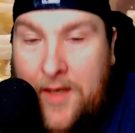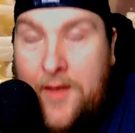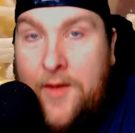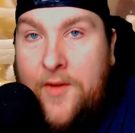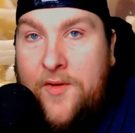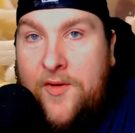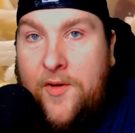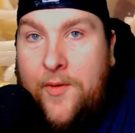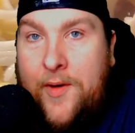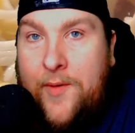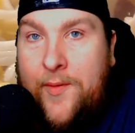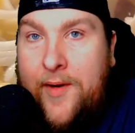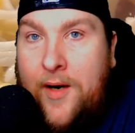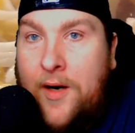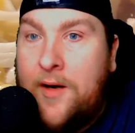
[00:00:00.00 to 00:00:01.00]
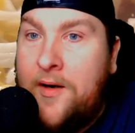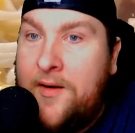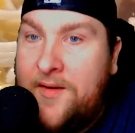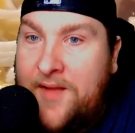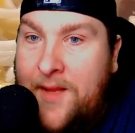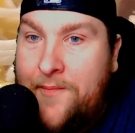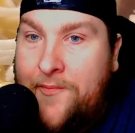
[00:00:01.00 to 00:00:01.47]
So here we are,
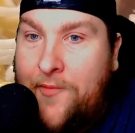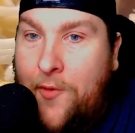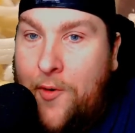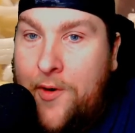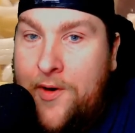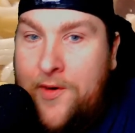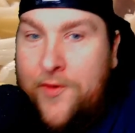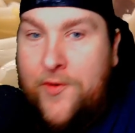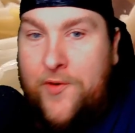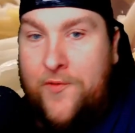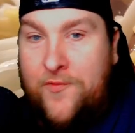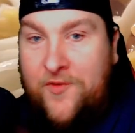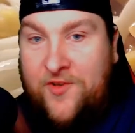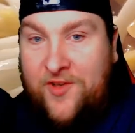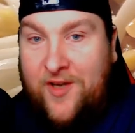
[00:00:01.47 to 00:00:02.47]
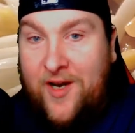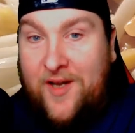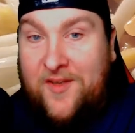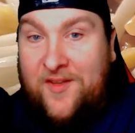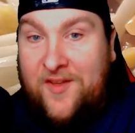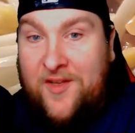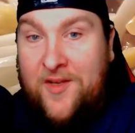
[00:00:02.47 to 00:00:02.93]
step 4. You've
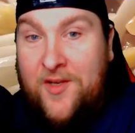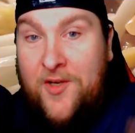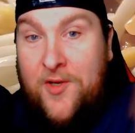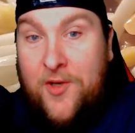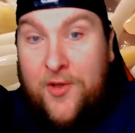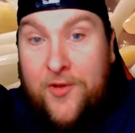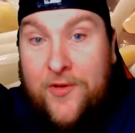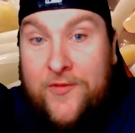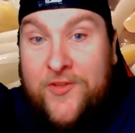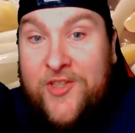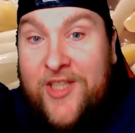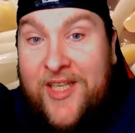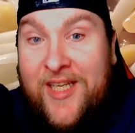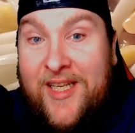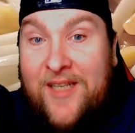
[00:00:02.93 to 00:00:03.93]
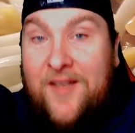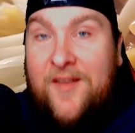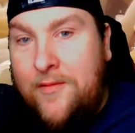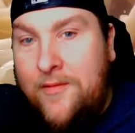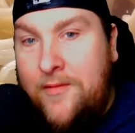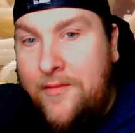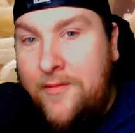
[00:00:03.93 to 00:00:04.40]
sauced. You've
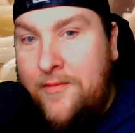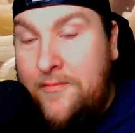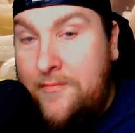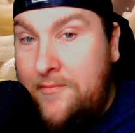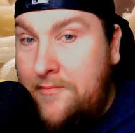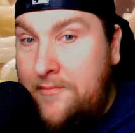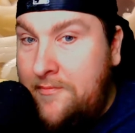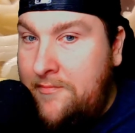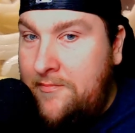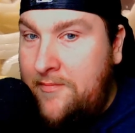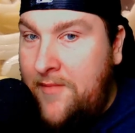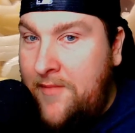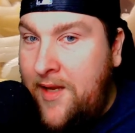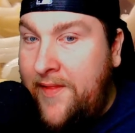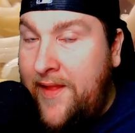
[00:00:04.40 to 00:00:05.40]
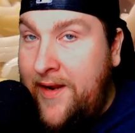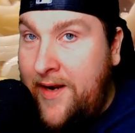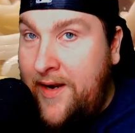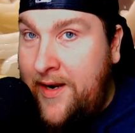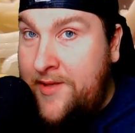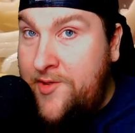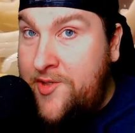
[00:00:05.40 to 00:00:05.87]
cheesed. Not that
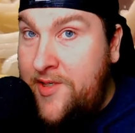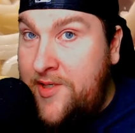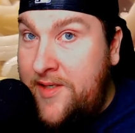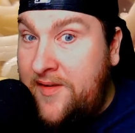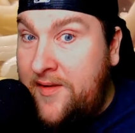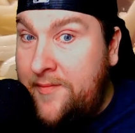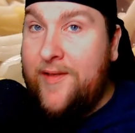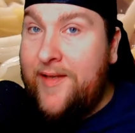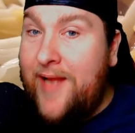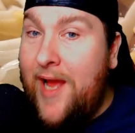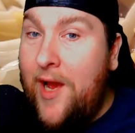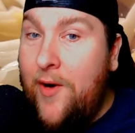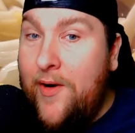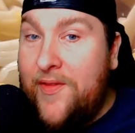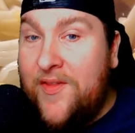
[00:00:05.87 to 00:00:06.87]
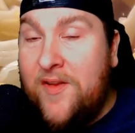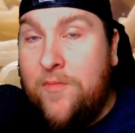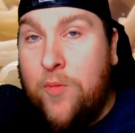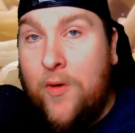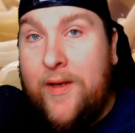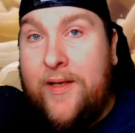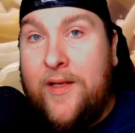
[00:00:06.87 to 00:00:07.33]
kind of cheesed. Now, at this
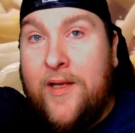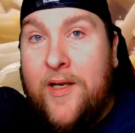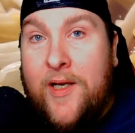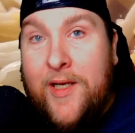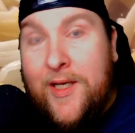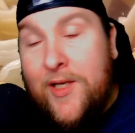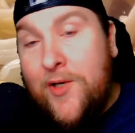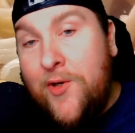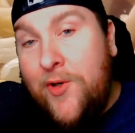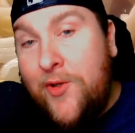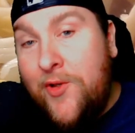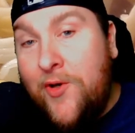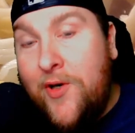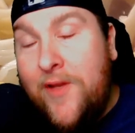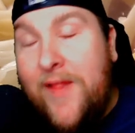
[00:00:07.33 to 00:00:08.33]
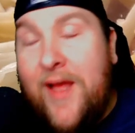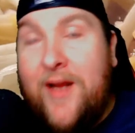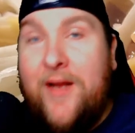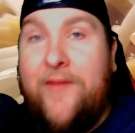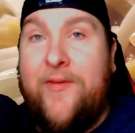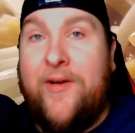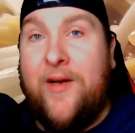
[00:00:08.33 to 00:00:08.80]
point, you turn that
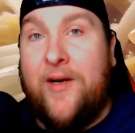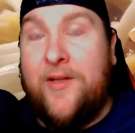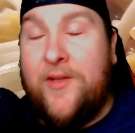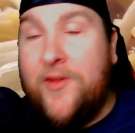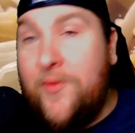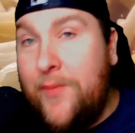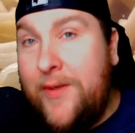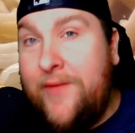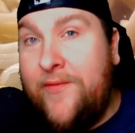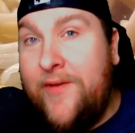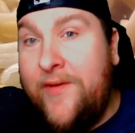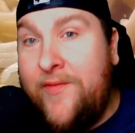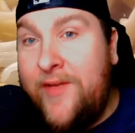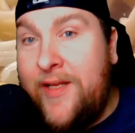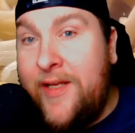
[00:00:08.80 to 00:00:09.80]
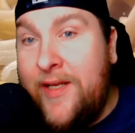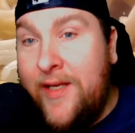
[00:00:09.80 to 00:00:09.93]
oven on to 350,